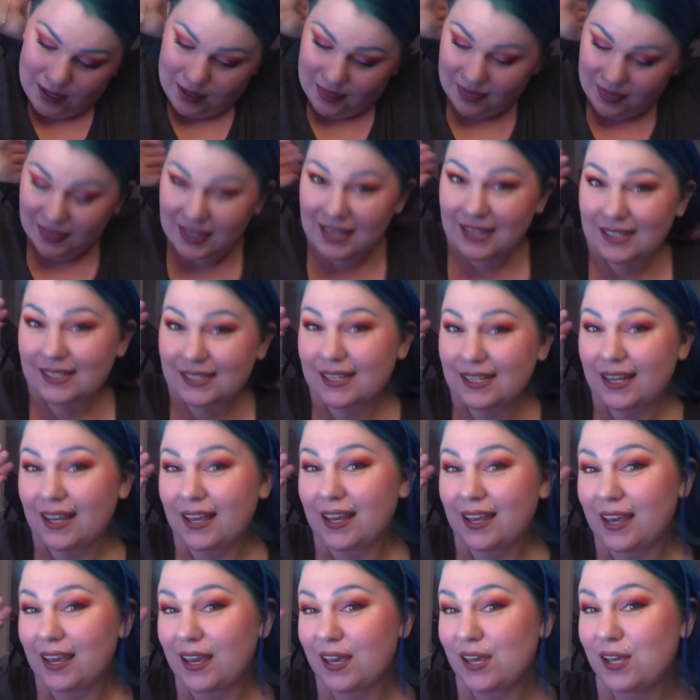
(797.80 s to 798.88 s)
this
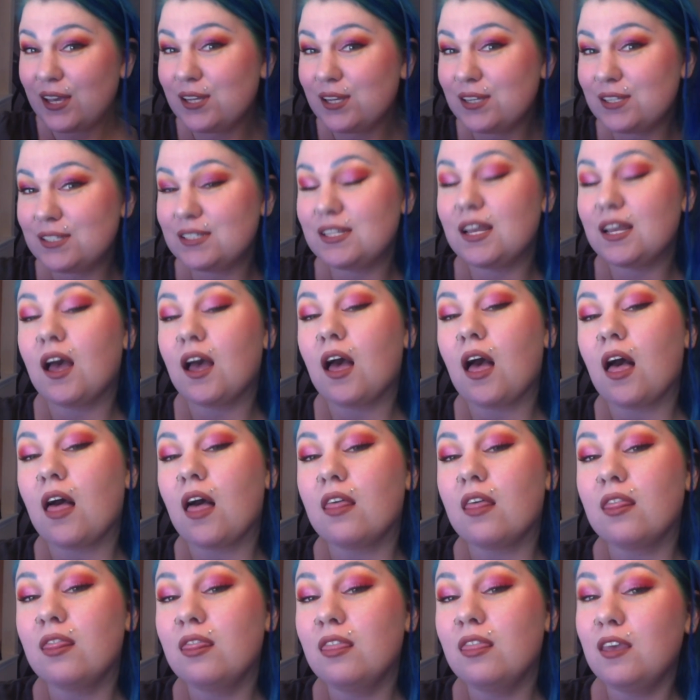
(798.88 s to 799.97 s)
is
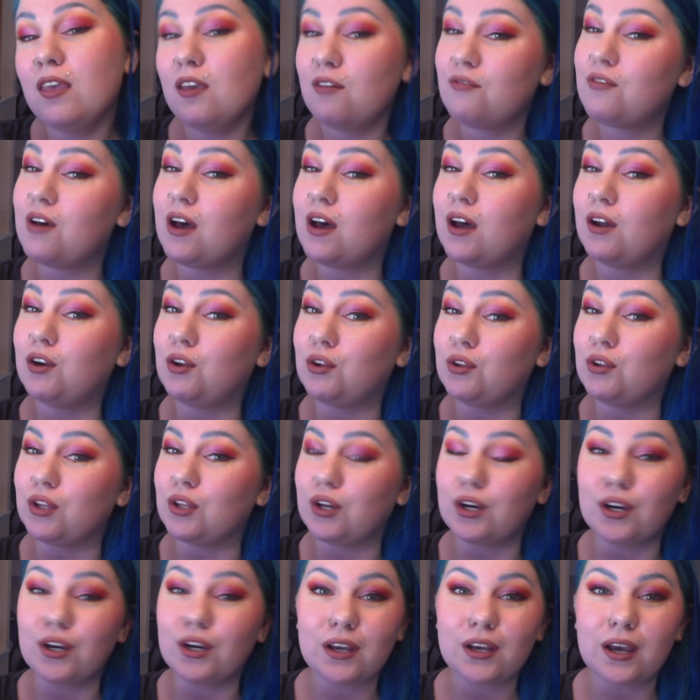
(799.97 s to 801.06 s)
the final
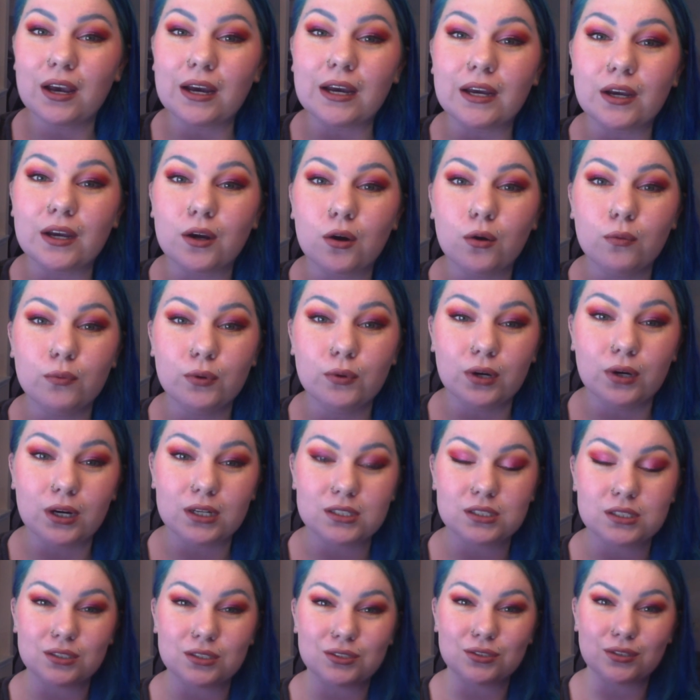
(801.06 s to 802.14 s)
look. I hope you guys
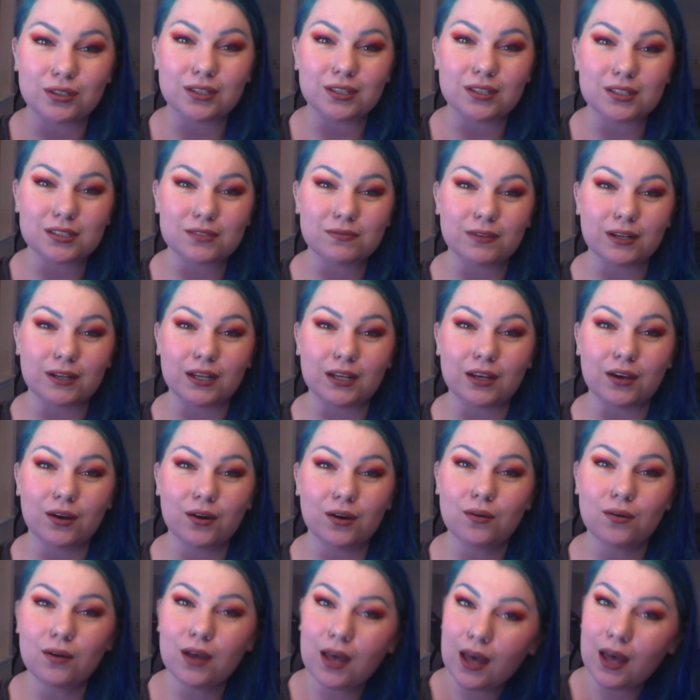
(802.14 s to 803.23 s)
enjoyed this
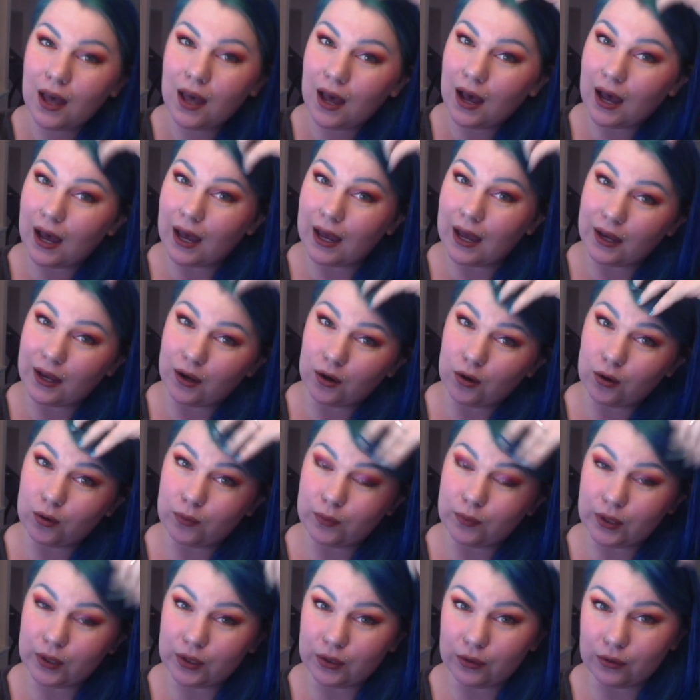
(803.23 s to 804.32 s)
video. I
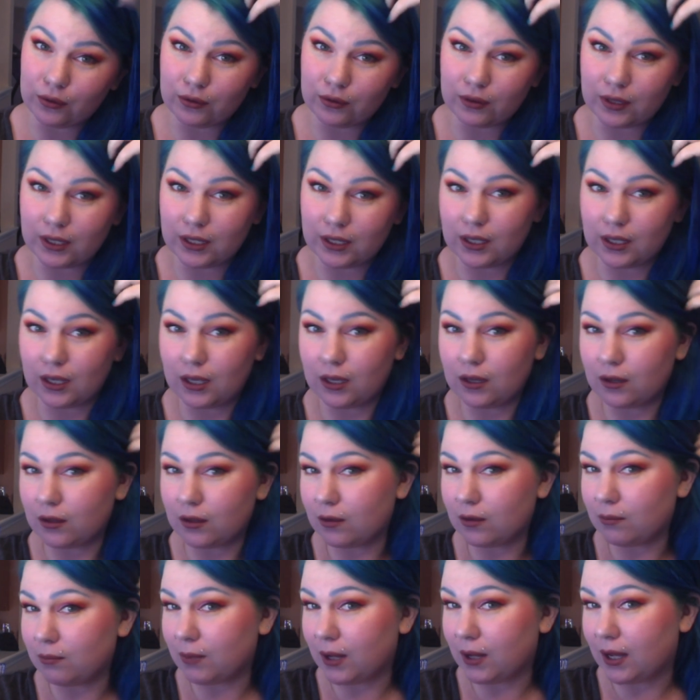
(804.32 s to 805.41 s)
hope you're liking
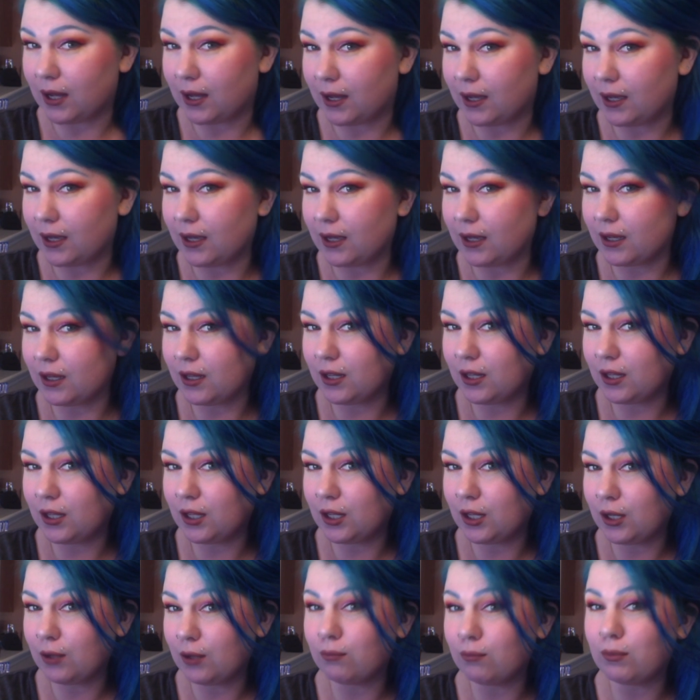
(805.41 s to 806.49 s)
my
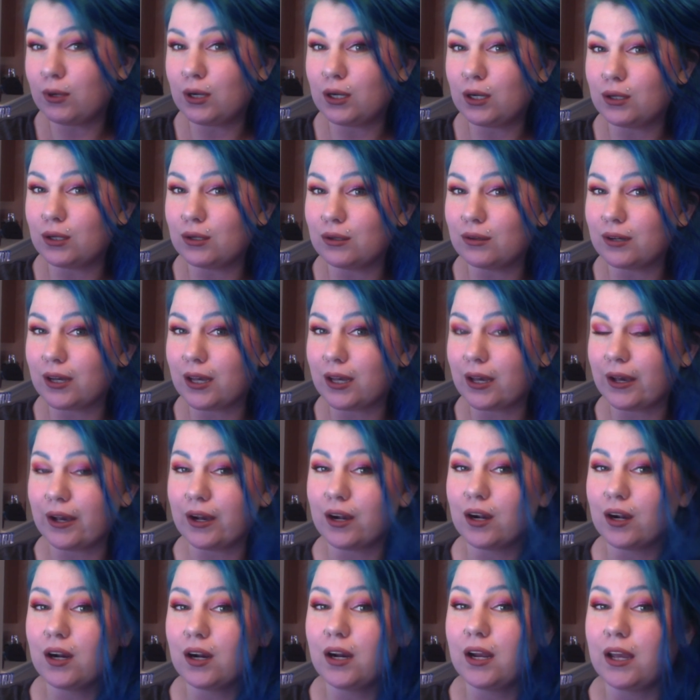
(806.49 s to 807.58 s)
blue
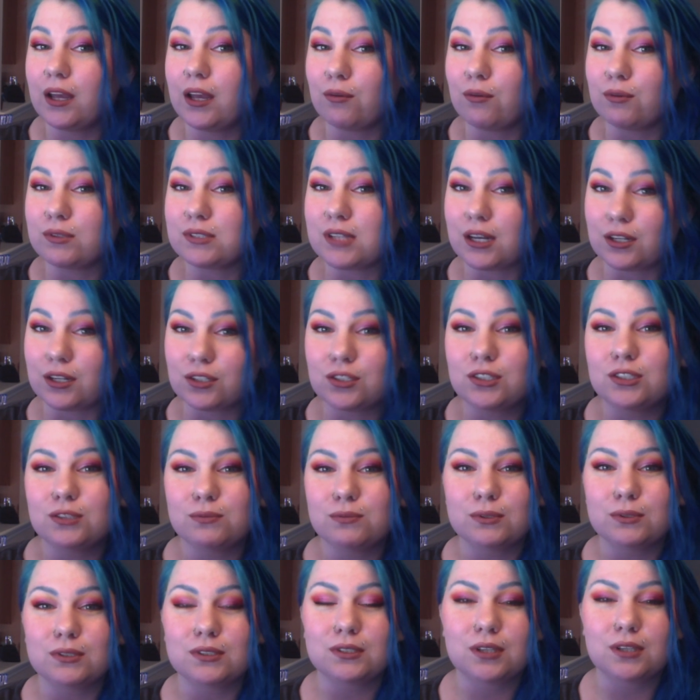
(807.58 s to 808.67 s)
hair. It was actually
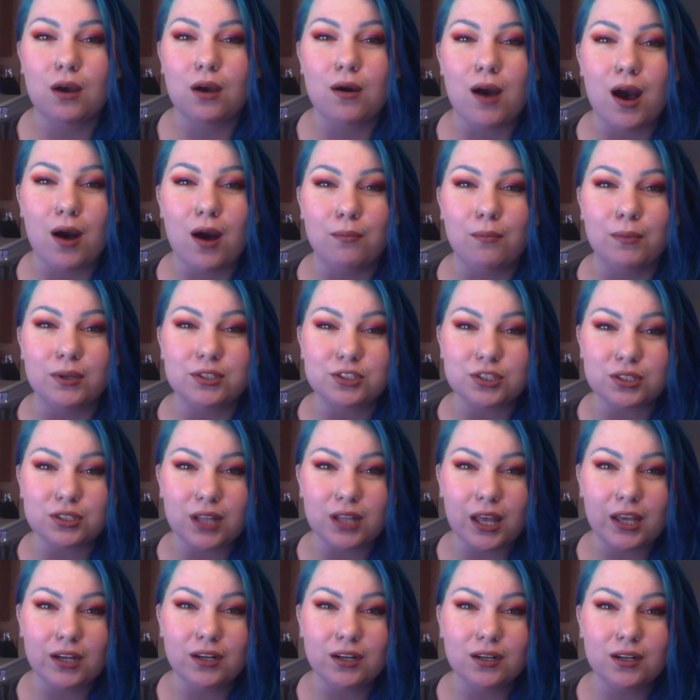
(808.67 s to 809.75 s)
supposed to come out much
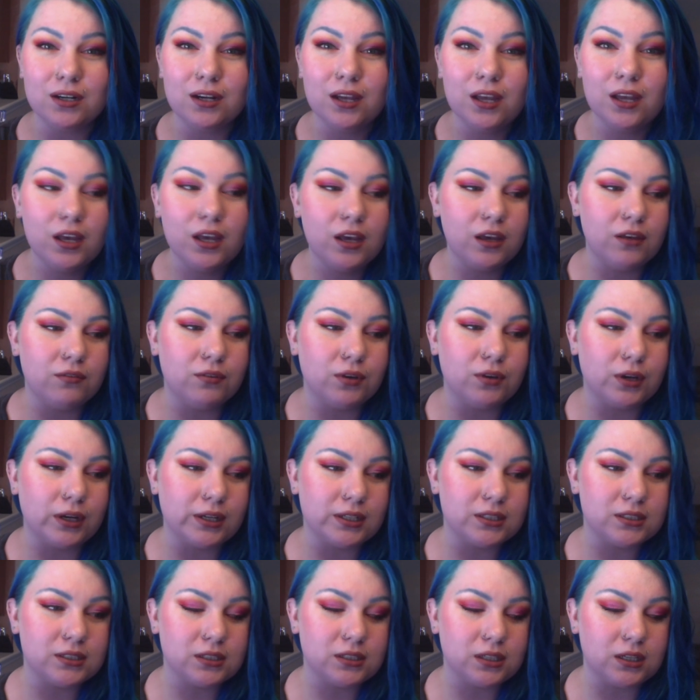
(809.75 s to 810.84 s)
later. If you
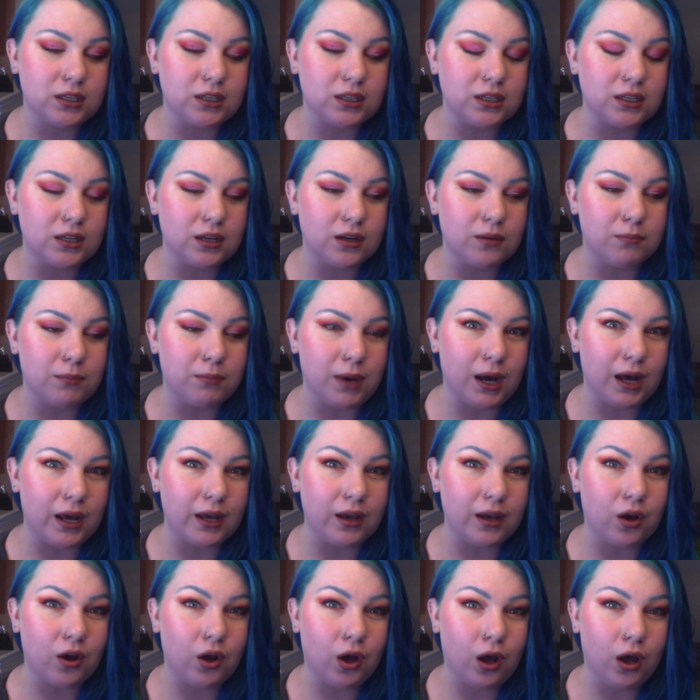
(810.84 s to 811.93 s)
guys seen
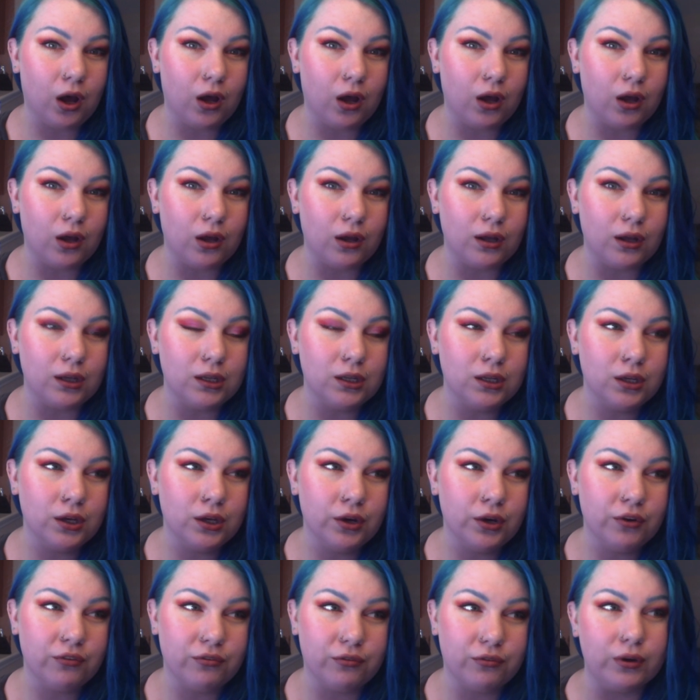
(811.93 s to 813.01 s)
my haul
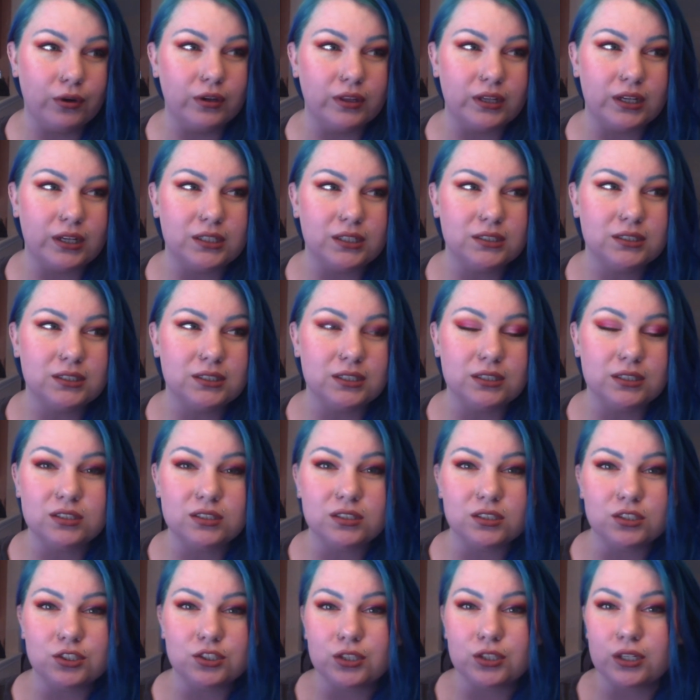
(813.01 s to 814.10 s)
for this, it's
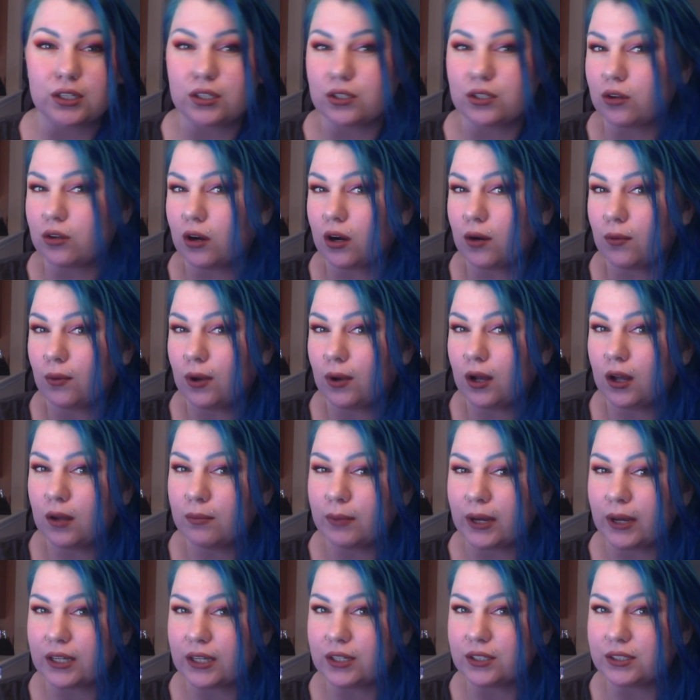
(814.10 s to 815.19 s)
the shade Narwhal
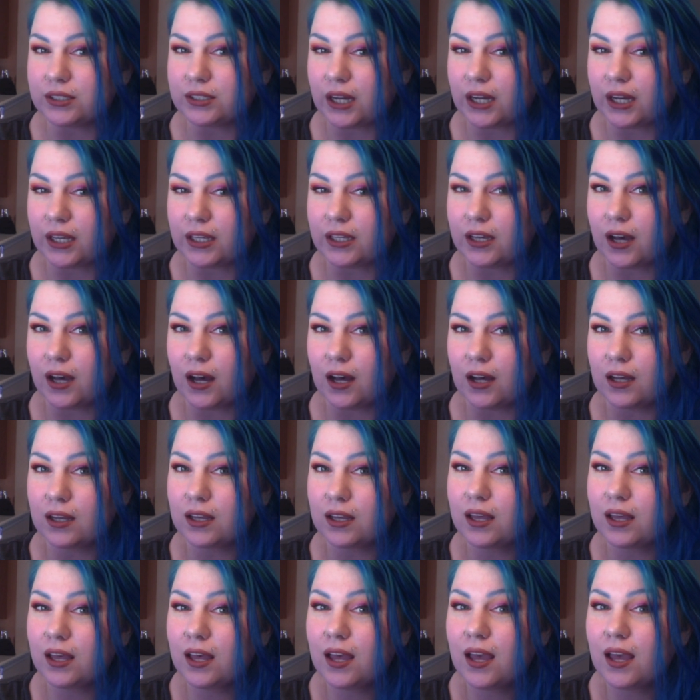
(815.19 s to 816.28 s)
by Good Die Young,
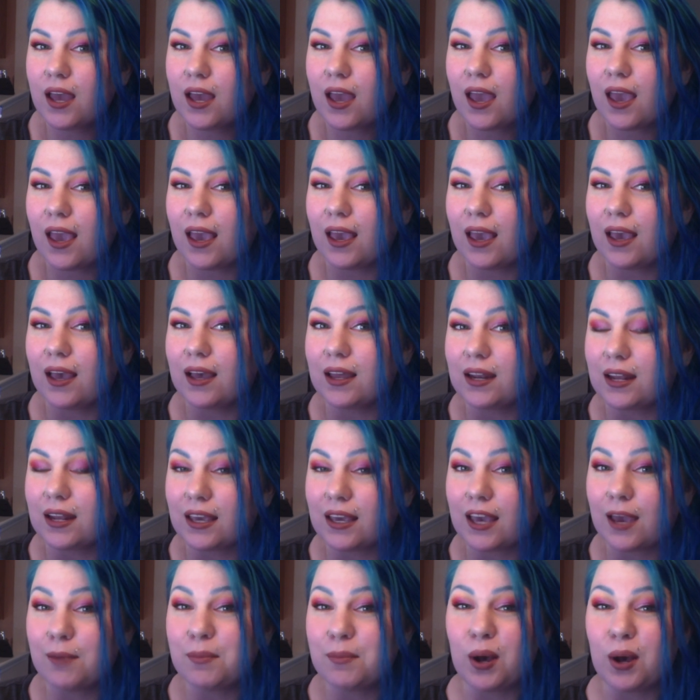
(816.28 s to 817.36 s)
and it
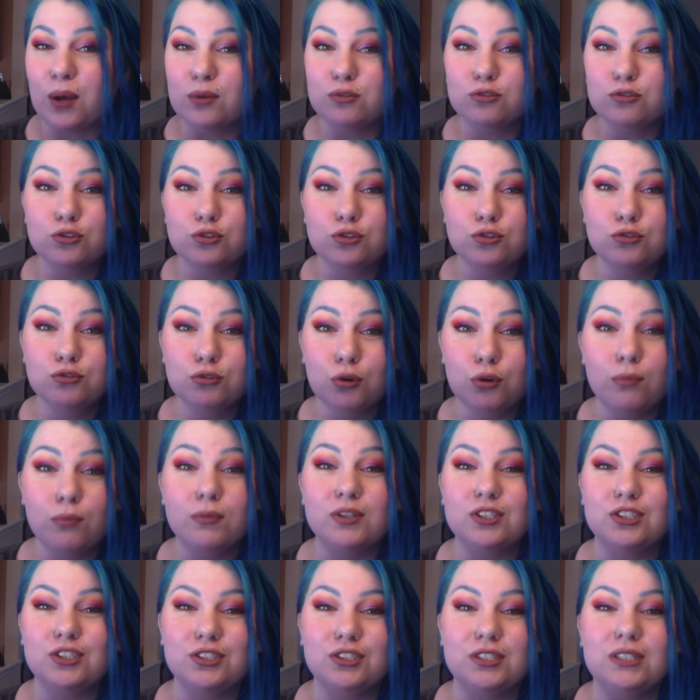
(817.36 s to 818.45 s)
came out so
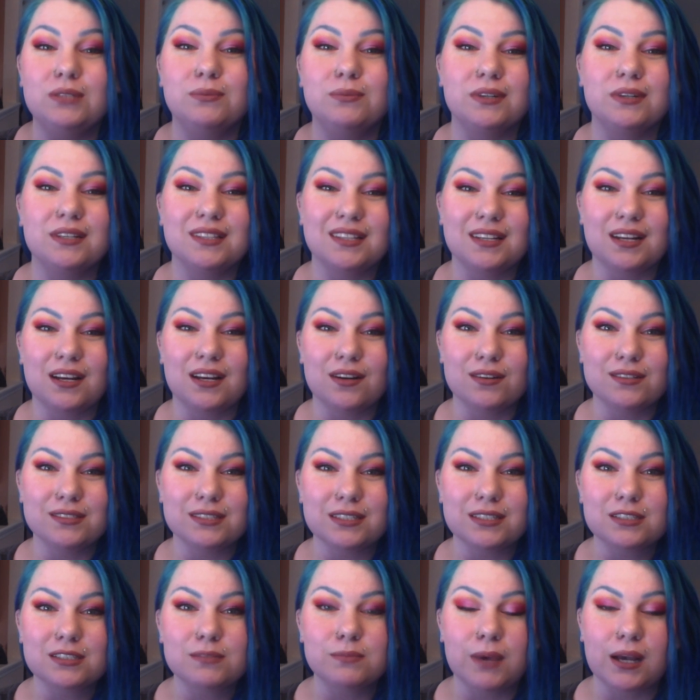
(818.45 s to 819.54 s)
much deeper than I was
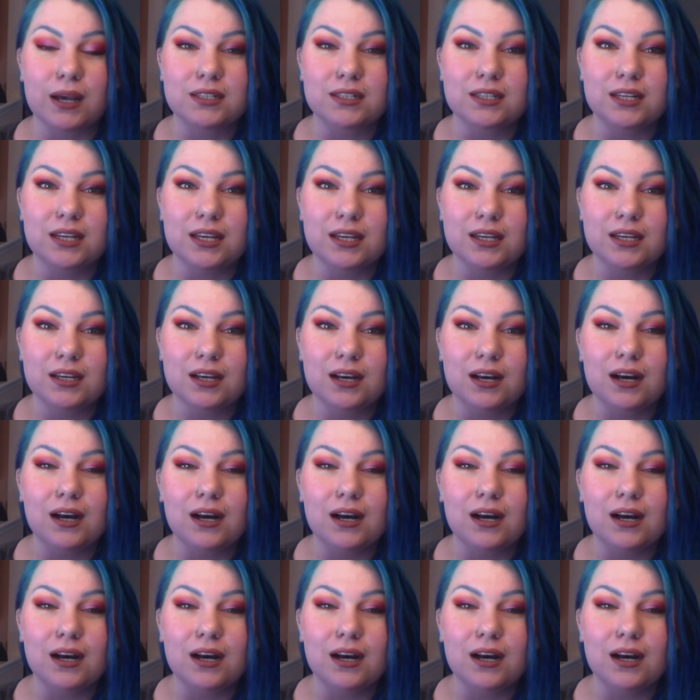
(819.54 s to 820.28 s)
expecting.